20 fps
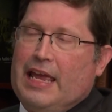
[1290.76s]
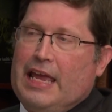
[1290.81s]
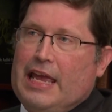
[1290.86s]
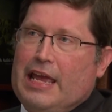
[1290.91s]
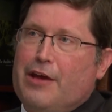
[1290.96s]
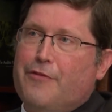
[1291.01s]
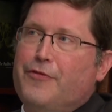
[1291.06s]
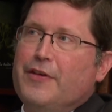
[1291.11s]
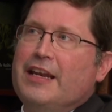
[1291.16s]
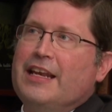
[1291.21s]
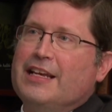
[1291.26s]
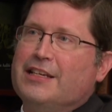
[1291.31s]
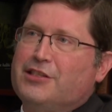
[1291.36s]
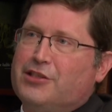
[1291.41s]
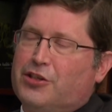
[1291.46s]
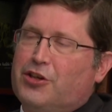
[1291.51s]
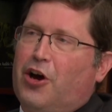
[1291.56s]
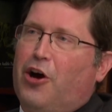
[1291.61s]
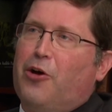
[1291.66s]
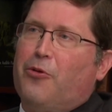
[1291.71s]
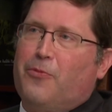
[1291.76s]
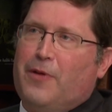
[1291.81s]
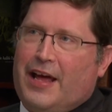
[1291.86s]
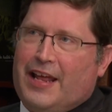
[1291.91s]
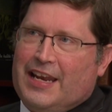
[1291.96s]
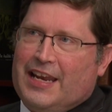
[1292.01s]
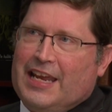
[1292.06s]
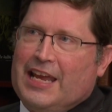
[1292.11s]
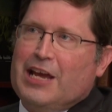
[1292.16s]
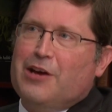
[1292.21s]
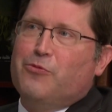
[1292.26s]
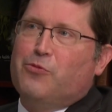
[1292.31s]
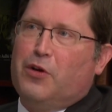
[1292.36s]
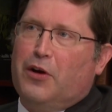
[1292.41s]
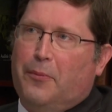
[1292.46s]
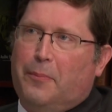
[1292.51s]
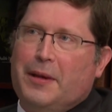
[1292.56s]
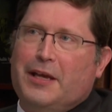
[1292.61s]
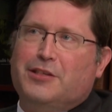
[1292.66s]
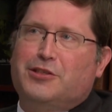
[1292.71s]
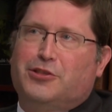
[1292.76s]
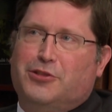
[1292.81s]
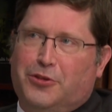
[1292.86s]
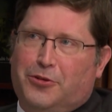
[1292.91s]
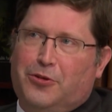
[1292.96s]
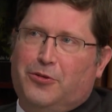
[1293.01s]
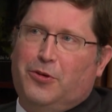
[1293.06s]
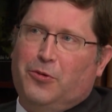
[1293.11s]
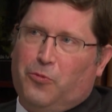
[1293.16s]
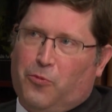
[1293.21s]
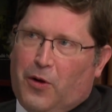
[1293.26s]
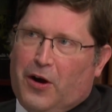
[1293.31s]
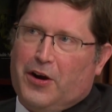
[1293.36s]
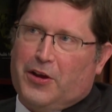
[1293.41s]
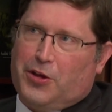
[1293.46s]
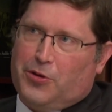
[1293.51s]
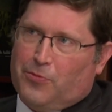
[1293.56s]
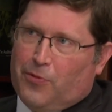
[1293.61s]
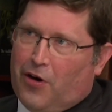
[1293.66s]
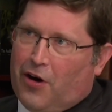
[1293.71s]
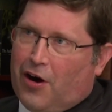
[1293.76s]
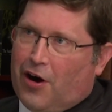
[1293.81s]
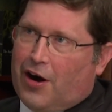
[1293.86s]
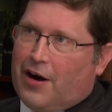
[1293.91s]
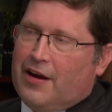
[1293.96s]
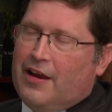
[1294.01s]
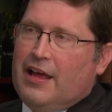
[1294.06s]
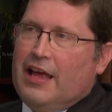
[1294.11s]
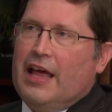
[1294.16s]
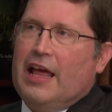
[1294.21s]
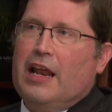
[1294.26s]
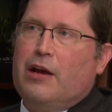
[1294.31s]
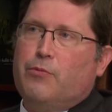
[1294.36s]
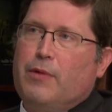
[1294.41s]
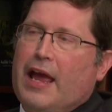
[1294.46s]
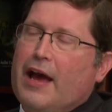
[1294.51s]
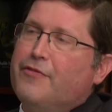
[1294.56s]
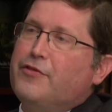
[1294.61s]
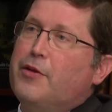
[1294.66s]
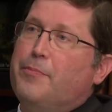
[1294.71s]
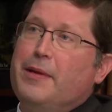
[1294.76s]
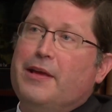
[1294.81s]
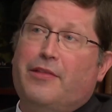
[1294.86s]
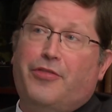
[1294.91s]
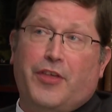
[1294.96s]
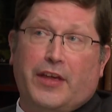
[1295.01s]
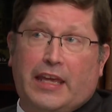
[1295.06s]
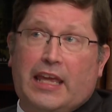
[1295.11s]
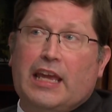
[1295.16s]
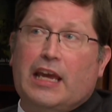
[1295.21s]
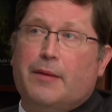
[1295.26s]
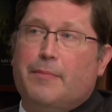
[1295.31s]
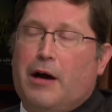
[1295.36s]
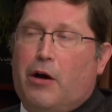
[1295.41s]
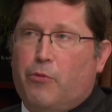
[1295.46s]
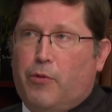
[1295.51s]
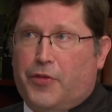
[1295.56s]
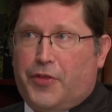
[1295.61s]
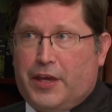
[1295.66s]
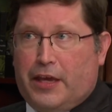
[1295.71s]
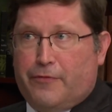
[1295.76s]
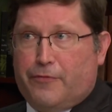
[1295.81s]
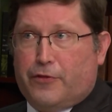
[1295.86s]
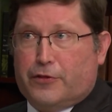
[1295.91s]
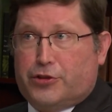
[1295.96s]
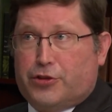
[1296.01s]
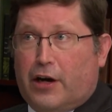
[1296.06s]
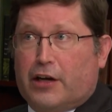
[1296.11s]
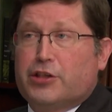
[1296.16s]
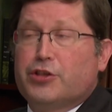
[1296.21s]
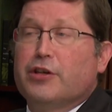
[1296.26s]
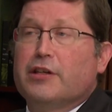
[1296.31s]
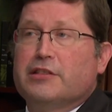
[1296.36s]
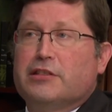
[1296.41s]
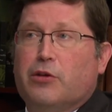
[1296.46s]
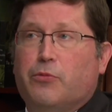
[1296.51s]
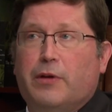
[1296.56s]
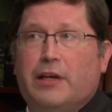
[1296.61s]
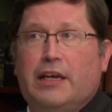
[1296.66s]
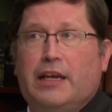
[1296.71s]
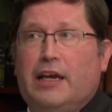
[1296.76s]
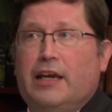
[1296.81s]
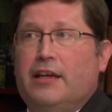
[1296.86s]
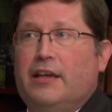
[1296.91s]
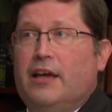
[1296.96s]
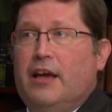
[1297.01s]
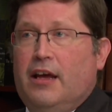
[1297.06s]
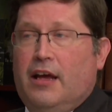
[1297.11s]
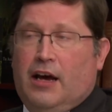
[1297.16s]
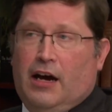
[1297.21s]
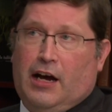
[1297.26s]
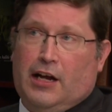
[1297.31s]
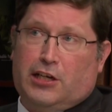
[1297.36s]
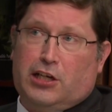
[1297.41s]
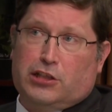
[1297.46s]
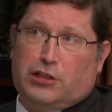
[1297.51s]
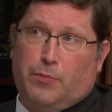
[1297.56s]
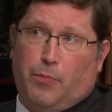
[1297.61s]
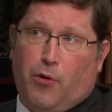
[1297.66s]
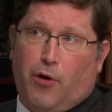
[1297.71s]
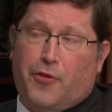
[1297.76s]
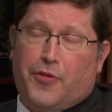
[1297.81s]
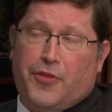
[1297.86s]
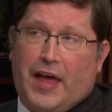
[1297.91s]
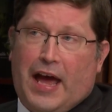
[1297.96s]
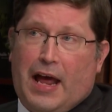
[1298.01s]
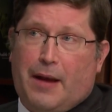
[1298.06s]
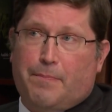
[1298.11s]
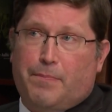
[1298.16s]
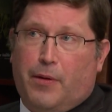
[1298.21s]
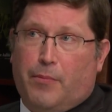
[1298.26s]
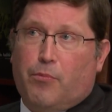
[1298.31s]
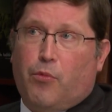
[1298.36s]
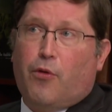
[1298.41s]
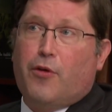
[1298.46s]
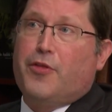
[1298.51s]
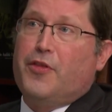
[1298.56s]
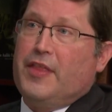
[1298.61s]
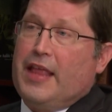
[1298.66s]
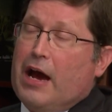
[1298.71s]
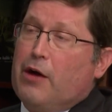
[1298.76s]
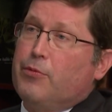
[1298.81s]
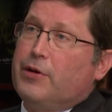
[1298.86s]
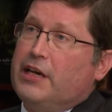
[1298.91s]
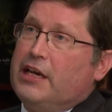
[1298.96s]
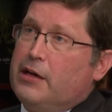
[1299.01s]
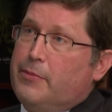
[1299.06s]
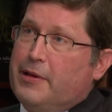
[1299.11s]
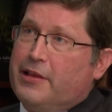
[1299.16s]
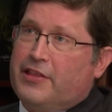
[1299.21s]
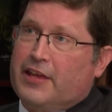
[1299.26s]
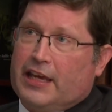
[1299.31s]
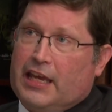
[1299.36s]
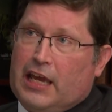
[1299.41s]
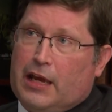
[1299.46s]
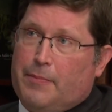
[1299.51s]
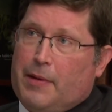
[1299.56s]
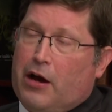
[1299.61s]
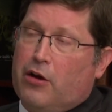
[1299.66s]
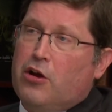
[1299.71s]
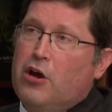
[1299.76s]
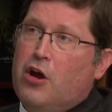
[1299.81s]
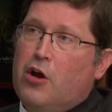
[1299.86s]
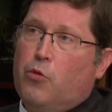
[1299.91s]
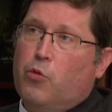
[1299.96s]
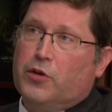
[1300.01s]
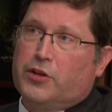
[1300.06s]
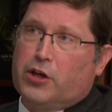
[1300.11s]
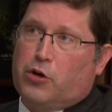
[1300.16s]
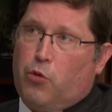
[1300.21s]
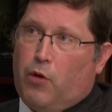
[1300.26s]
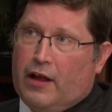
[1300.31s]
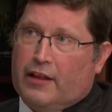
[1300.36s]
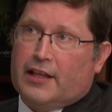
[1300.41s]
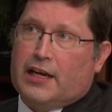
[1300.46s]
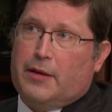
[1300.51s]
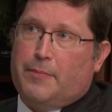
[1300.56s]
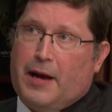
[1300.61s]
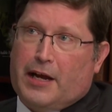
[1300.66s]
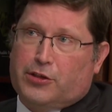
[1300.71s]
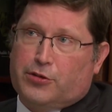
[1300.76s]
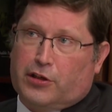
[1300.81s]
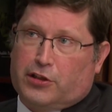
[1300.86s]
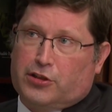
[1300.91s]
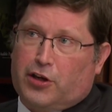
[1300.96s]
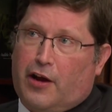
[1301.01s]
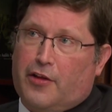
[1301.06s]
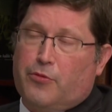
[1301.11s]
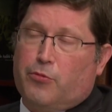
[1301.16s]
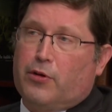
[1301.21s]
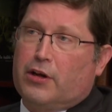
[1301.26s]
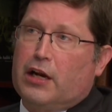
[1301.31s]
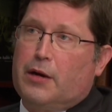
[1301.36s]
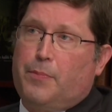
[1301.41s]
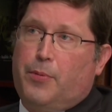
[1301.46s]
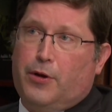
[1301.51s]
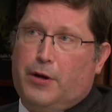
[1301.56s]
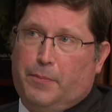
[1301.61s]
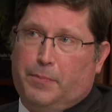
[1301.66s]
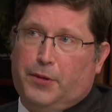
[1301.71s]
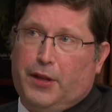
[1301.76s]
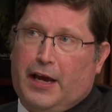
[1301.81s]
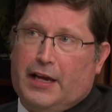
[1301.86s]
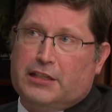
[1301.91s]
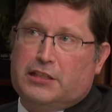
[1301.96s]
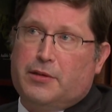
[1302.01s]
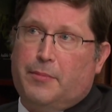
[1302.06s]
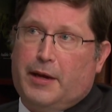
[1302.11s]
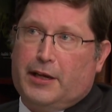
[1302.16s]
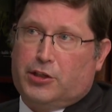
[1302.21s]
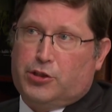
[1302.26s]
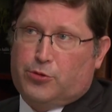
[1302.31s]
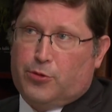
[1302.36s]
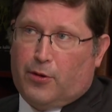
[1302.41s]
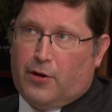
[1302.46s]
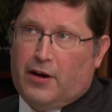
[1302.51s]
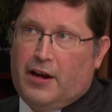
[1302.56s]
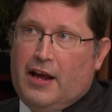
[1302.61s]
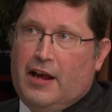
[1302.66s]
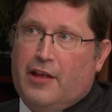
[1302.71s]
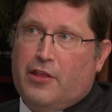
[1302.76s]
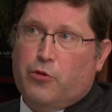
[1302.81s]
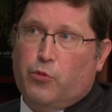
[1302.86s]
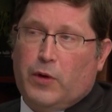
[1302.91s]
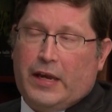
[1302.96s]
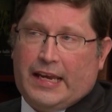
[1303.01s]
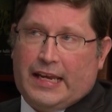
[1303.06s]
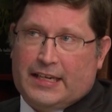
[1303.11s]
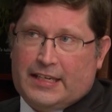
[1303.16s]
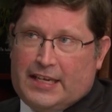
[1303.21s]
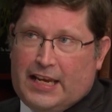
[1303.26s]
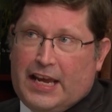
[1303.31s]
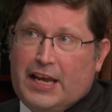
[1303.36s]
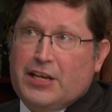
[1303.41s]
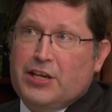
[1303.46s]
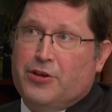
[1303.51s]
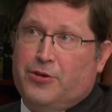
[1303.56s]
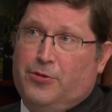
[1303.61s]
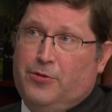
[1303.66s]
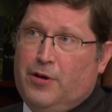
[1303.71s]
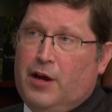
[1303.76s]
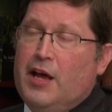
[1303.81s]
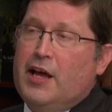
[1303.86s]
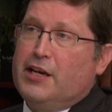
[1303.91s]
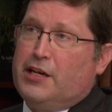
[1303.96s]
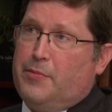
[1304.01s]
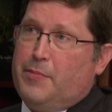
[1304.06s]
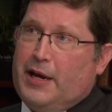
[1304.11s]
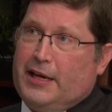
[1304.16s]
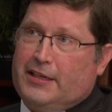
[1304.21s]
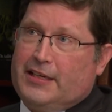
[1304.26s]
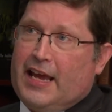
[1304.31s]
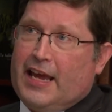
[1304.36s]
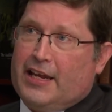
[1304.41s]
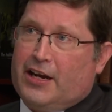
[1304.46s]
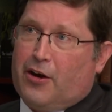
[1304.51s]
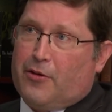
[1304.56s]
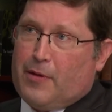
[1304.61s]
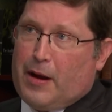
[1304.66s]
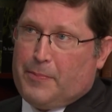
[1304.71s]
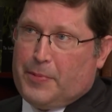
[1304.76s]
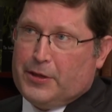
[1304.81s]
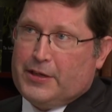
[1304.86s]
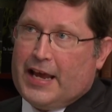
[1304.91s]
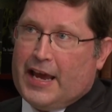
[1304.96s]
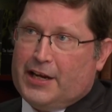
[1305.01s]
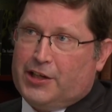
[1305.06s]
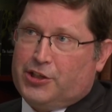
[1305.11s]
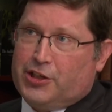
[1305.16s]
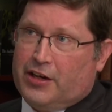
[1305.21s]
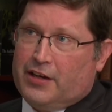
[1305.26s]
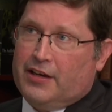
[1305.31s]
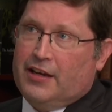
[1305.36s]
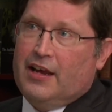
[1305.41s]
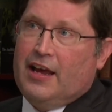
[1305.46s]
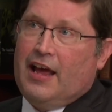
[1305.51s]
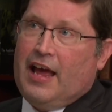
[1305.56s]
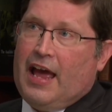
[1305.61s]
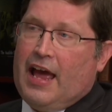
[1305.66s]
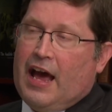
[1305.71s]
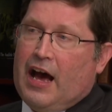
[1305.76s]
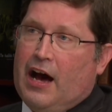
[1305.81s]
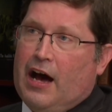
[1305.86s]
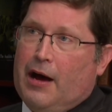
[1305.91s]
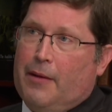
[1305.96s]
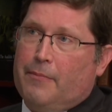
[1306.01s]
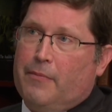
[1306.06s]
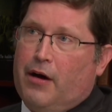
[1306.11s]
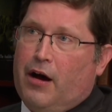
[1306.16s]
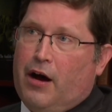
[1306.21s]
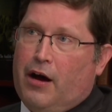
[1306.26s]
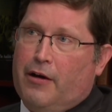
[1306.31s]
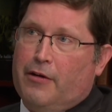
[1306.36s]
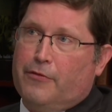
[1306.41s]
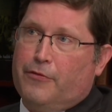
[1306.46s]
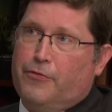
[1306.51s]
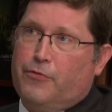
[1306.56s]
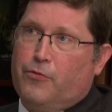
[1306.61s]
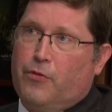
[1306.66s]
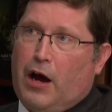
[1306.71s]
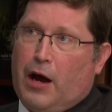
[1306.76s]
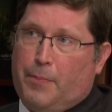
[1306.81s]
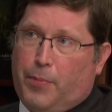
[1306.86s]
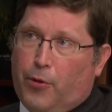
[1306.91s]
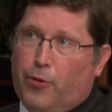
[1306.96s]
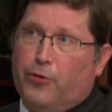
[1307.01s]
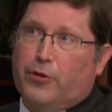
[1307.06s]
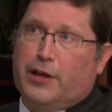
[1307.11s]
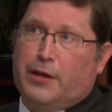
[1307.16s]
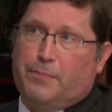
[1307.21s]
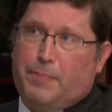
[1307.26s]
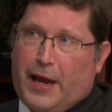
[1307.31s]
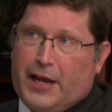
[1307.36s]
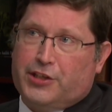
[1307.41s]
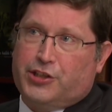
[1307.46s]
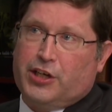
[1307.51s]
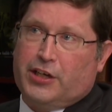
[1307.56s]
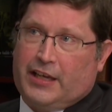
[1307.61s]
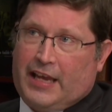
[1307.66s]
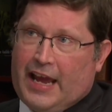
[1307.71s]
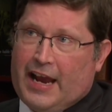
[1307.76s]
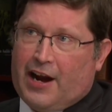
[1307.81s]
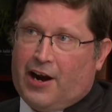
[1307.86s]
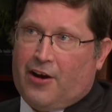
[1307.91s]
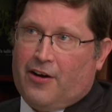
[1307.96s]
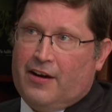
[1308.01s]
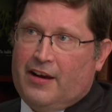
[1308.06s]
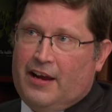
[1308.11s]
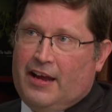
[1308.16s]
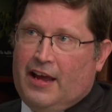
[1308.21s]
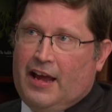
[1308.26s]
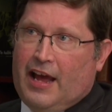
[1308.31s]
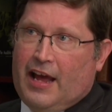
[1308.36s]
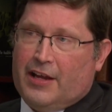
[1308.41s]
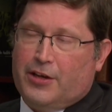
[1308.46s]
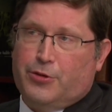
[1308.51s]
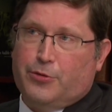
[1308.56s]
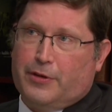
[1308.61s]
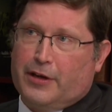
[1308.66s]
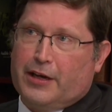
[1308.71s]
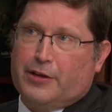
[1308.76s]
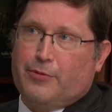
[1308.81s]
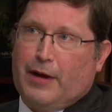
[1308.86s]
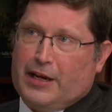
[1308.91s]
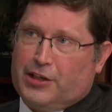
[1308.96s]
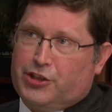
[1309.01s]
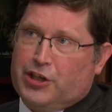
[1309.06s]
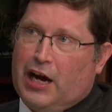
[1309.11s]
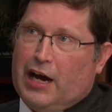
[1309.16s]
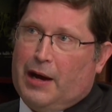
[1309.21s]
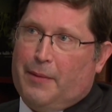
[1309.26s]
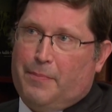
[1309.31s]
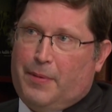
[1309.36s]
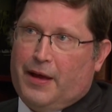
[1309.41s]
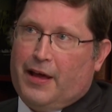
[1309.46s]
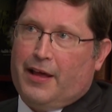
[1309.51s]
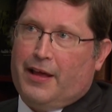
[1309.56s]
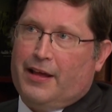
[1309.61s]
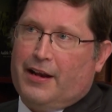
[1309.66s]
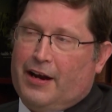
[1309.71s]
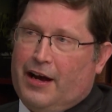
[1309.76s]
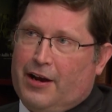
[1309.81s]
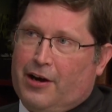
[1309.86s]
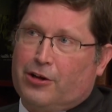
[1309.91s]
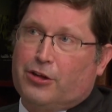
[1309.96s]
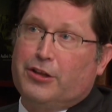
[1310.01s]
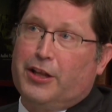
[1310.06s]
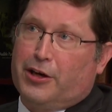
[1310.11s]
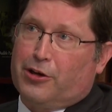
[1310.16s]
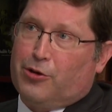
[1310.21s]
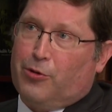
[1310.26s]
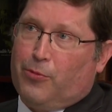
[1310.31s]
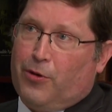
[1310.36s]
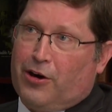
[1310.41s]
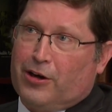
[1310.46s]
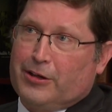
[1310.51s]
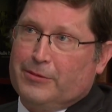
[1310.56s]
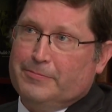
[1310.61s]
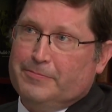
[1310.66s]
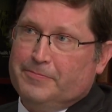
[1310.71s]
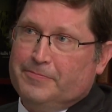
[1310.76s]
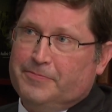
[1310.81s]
If it isn't already, it will be soon where you are. And we have to be thinking about what the infrastructure is that we need to support that. But more than that, we need to be thinking about what the quality metrics are that we're going to put in place to make sure that we continue to maintain our reputation of upholding patient care and doing a great job at our clinical work.